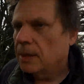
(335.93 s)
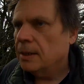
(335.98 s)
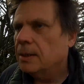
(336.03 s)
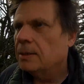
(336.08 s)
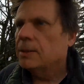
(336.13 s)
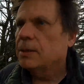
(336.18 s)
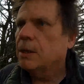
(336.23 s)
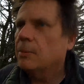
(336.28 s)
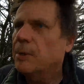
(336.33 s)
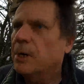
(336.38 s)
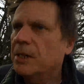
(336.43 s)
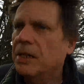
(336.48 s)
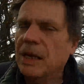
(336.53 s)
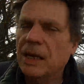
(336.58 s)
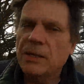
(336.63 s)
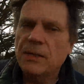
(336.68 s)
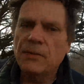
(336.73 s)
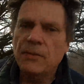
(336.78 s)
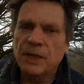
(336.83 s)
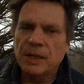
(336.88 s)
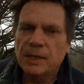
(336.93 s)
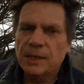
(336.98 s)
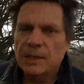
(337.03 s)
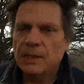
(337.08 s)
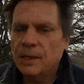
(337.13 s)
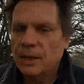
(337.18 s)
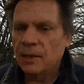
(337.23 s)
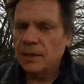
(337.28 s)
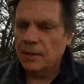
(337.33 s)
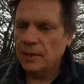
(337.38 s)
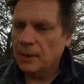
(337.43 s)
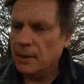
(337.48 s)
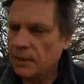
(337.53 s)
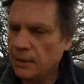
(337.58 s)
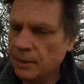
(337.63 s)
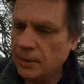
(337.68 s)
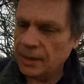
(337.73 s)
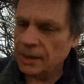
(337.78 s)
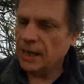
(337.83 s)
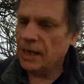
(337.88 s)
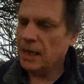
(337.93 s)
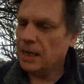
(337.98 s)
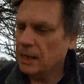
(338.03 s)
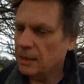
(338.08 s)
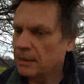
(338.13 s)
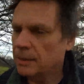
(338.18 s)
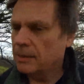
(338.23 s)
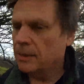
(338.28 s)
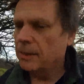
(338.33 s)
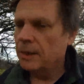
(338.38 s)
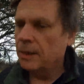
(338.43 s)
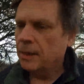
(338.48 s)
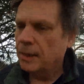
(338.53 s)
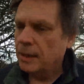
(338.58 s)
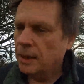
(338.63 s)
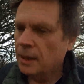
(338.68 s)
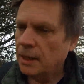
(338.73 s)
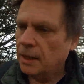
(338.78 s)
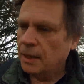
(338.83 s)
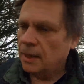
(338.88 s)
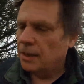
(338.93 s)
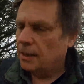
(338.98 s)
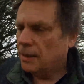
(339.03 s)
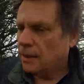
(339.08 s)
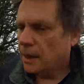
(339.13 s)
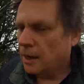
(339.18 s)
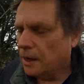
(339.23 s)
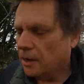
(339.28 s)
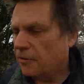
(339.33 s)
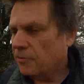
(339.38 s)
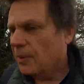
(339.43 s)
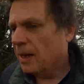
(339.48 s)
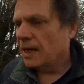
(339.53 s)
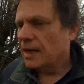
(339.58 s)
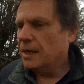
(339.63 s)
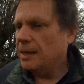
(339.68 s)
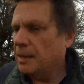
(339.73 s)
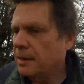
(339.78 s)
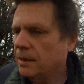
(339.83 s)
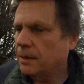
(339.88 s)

So by the end of this year, I'll have made